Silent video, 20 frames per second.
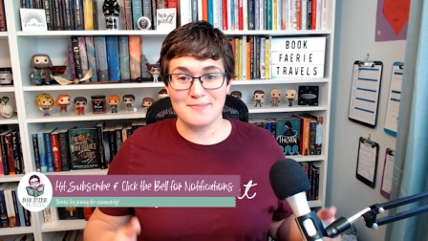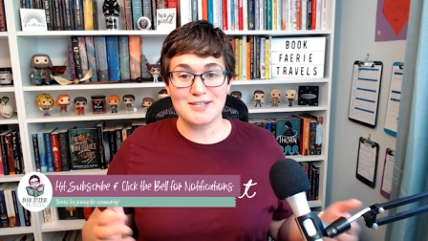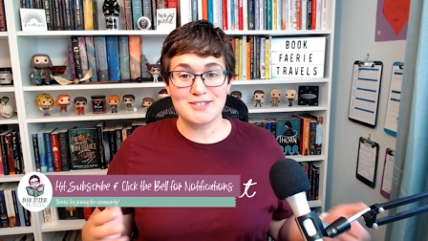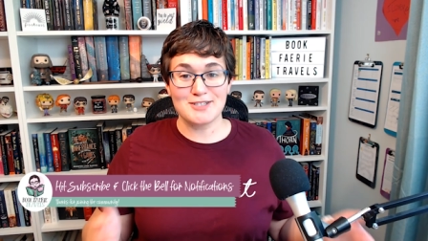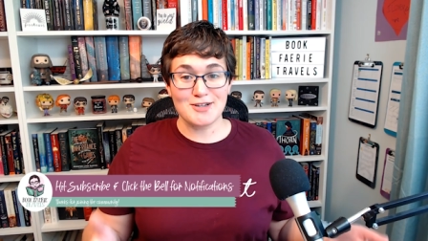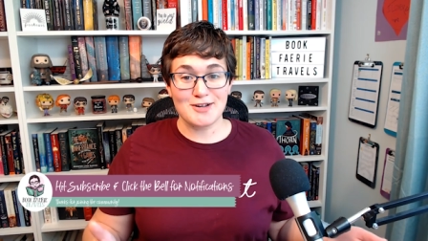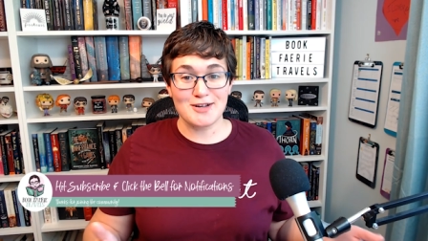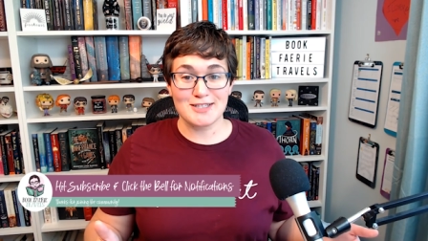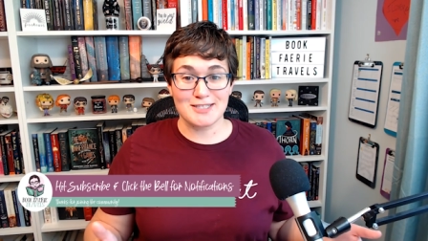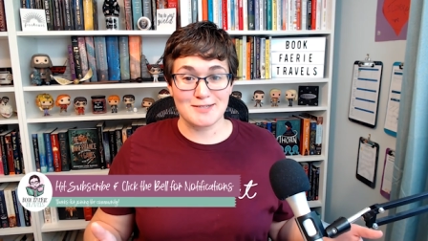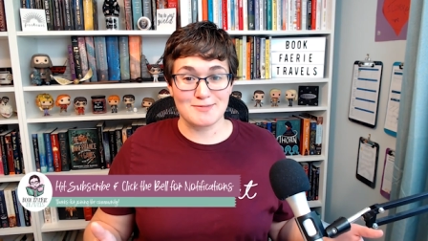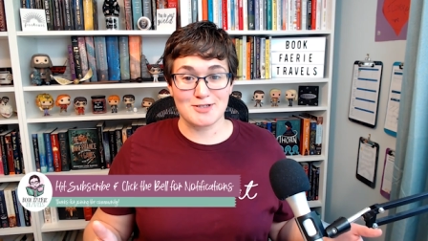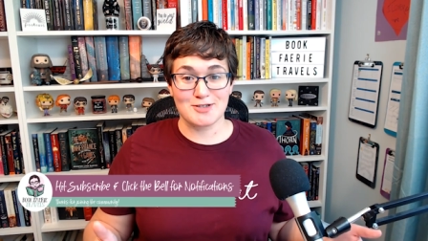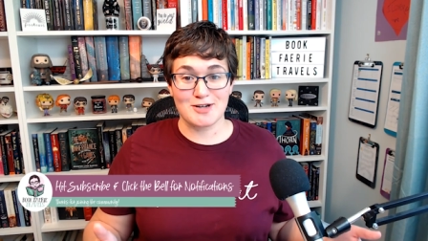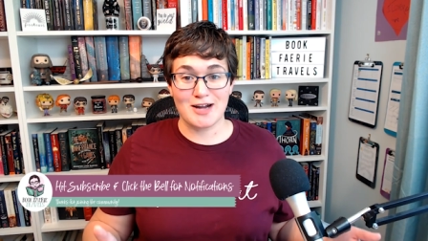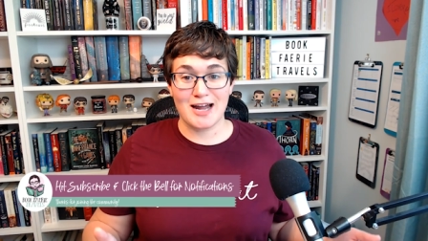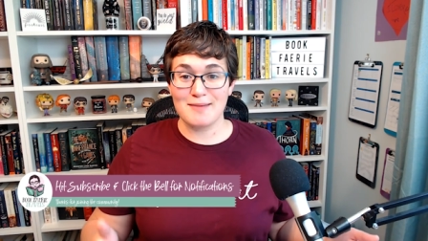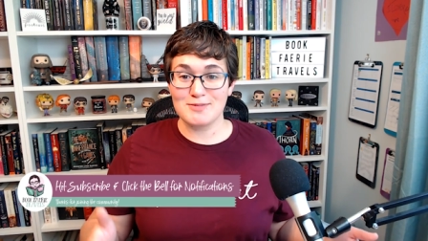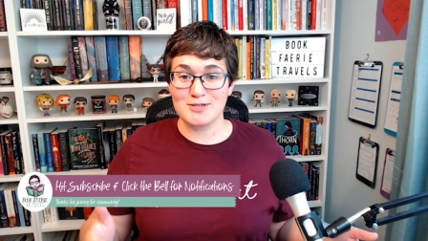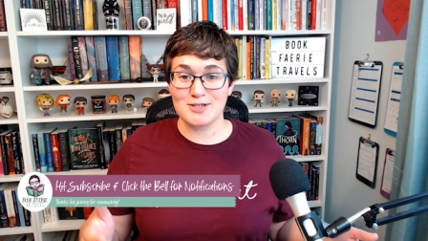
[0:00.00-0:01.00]
Make sure you hit
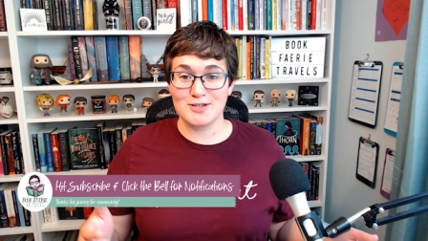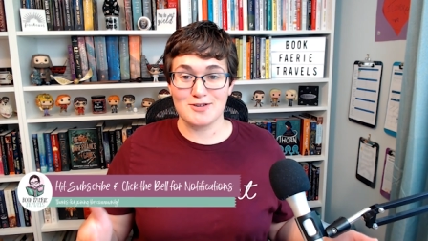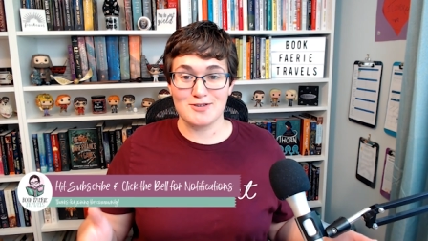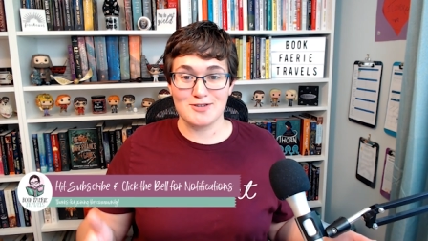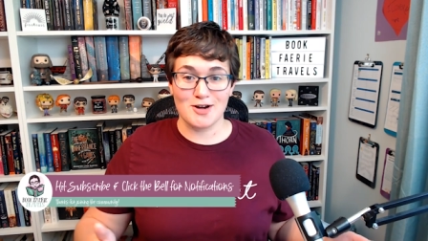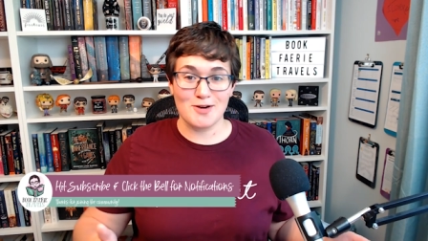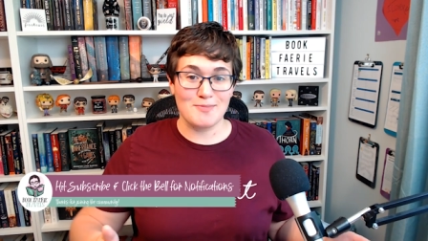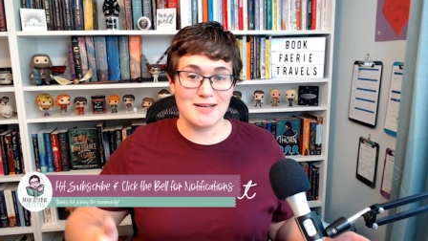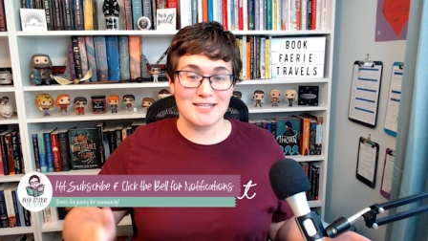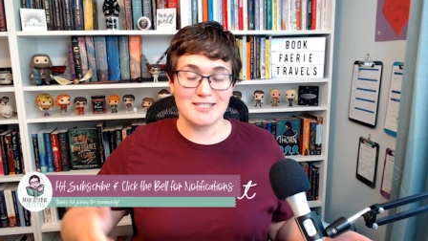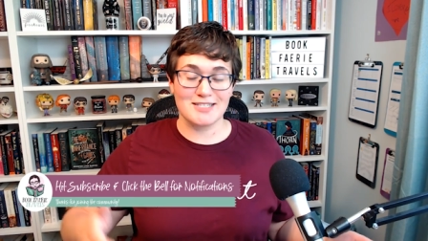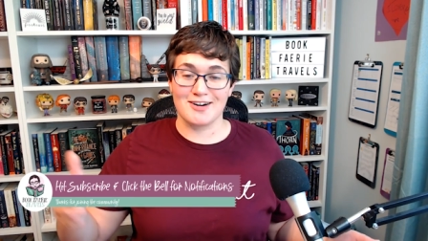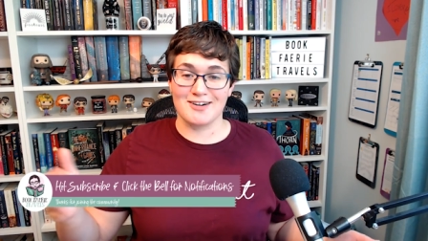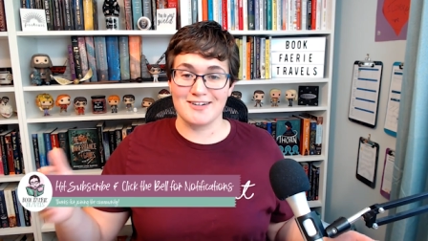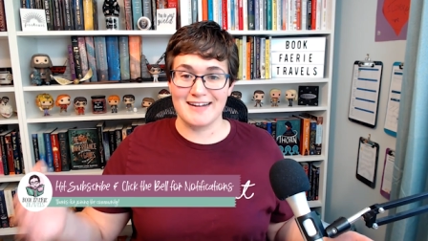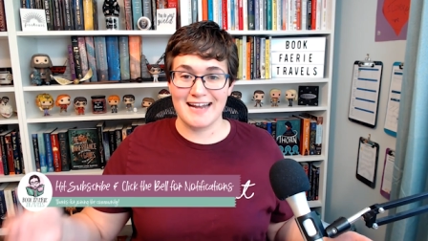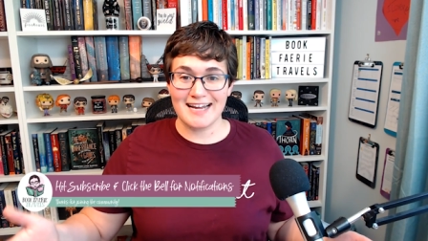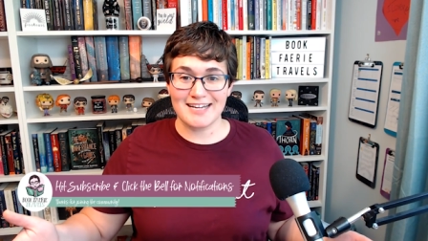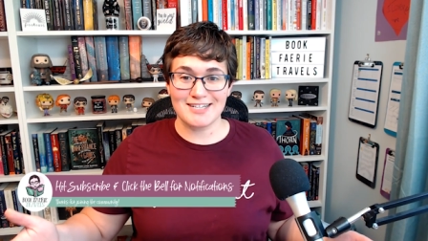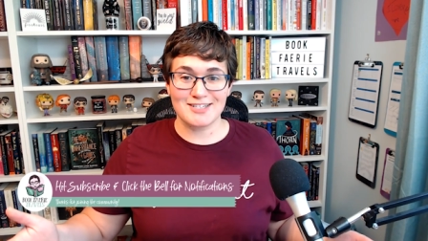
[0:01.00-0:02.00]
subscribe so you don't
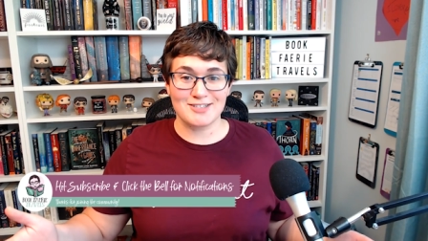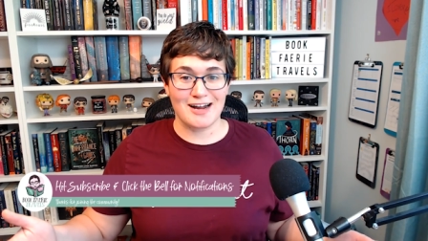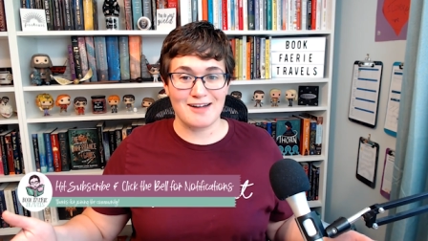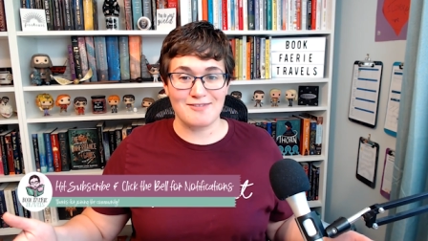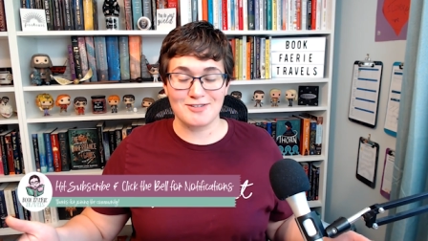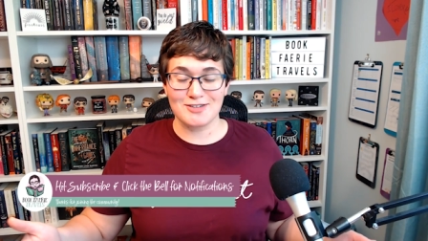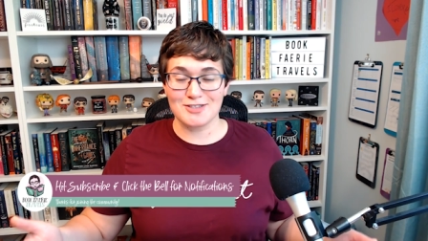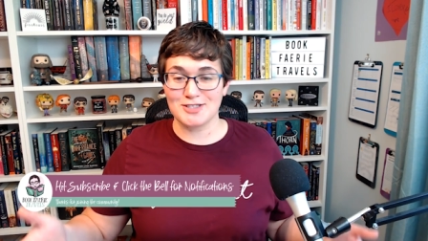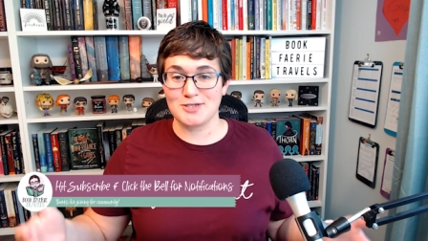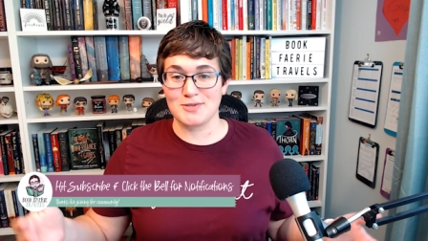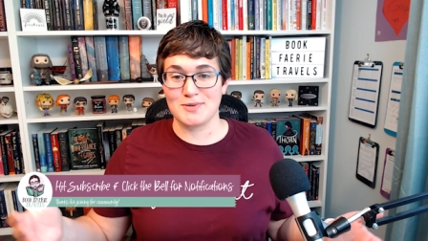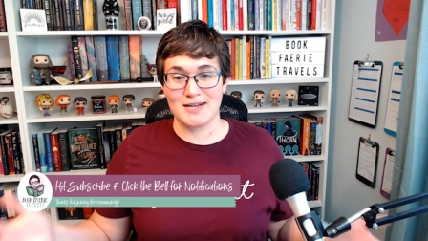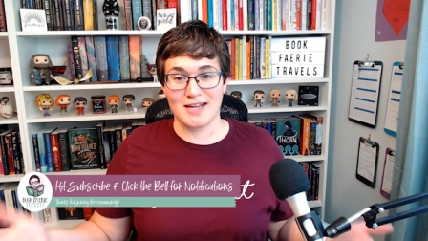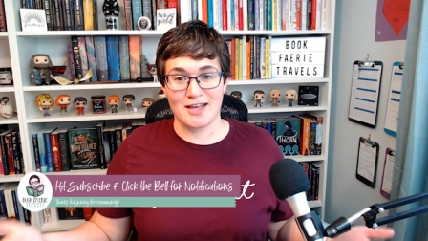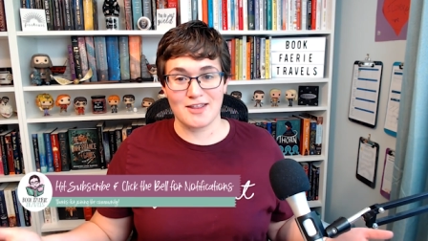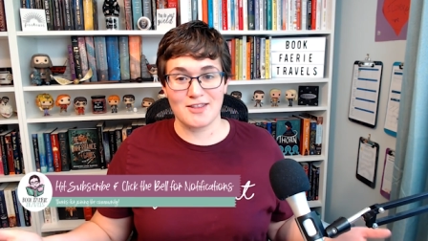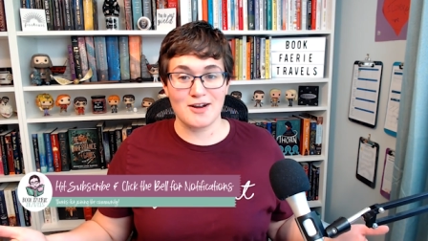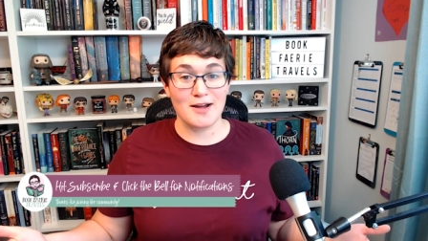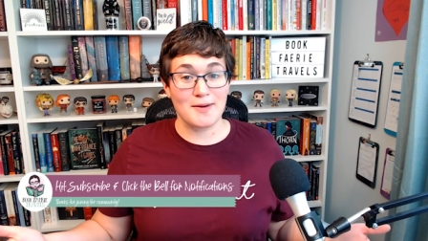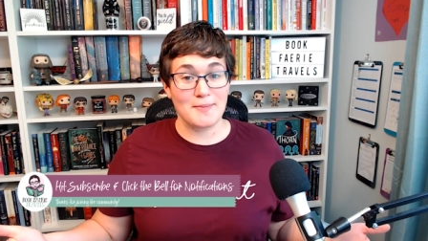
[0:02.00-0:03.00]
miss our next travels
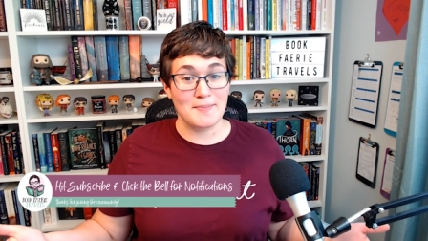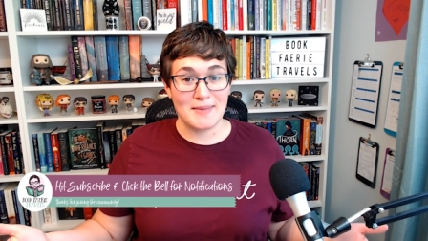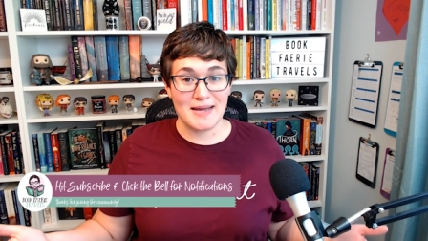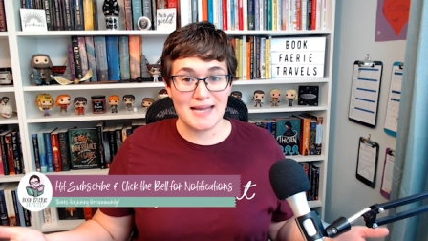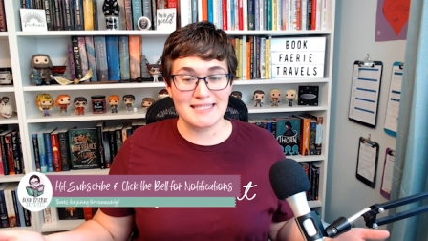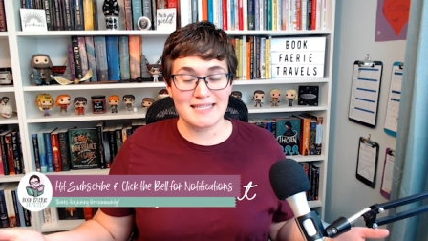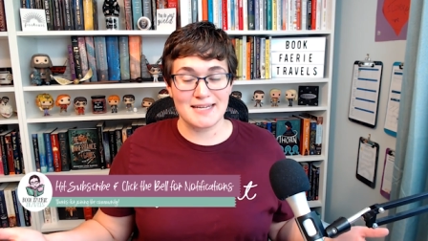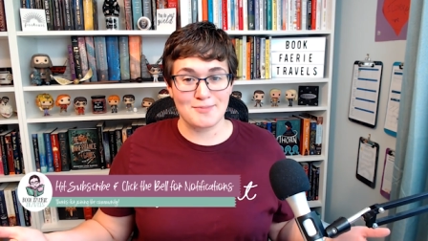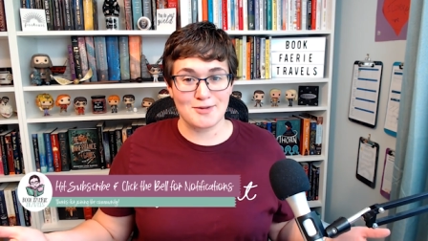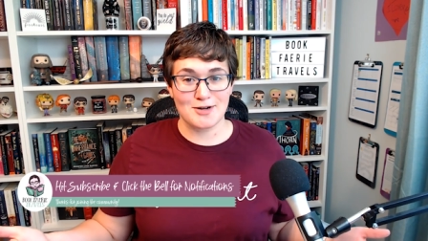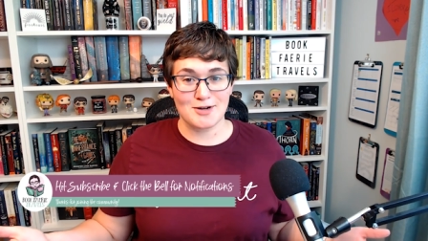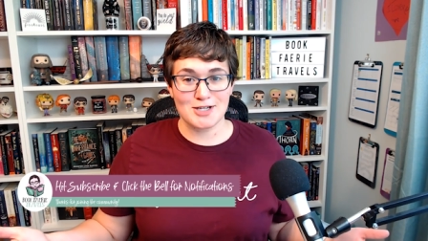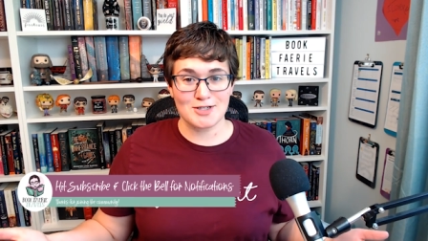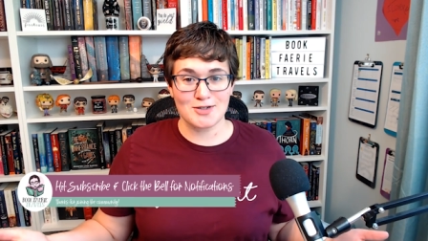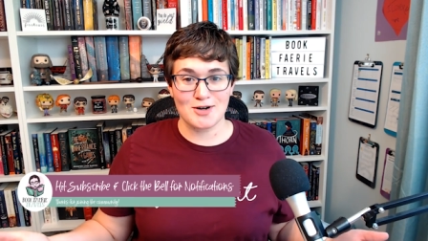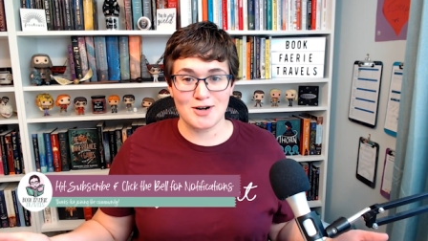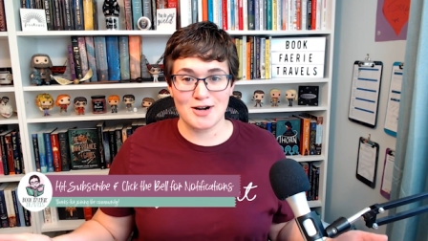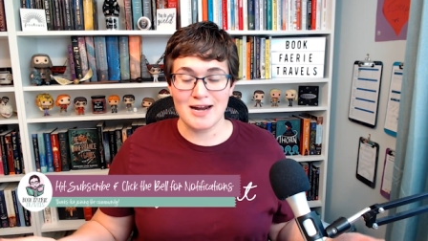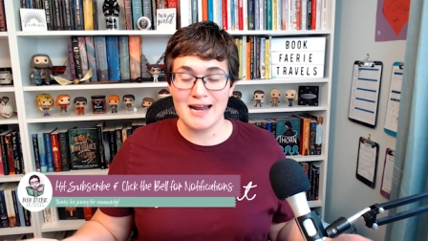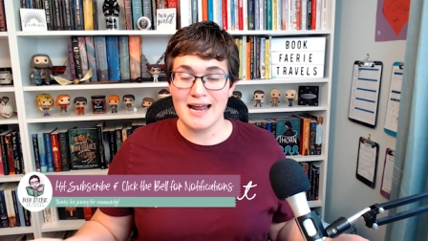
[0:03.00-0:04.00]
to another amazing
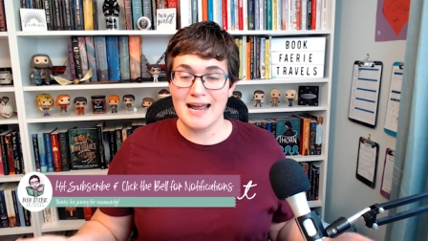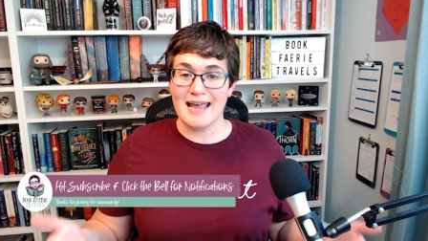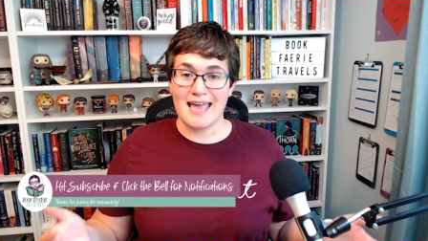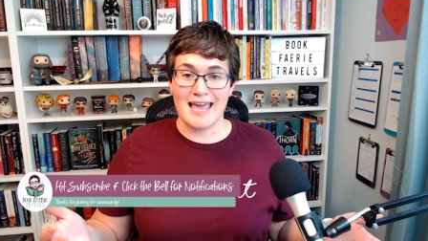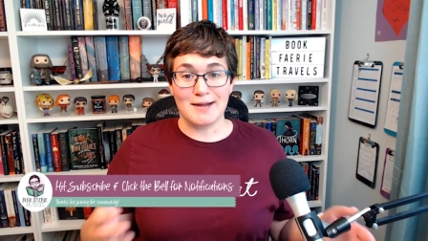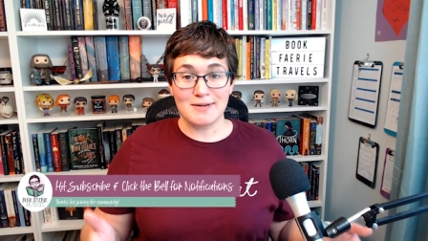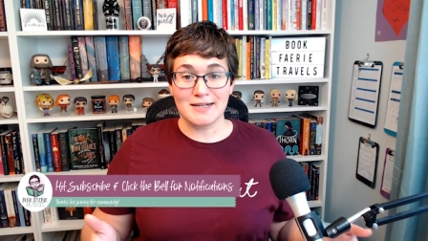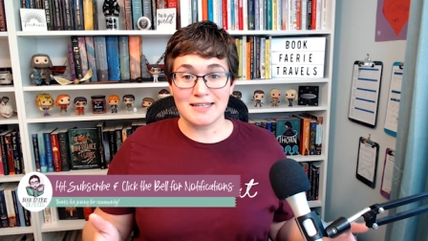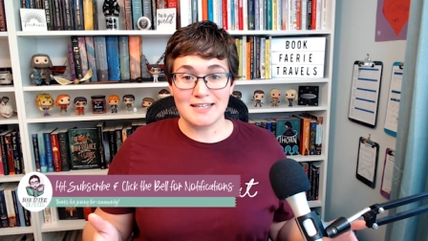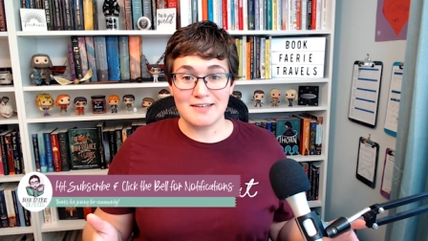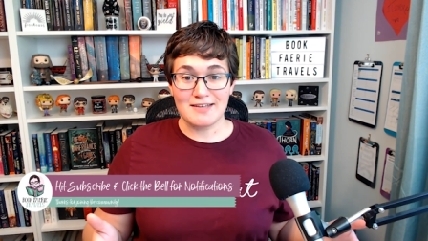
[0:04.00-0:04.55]
bookstore. And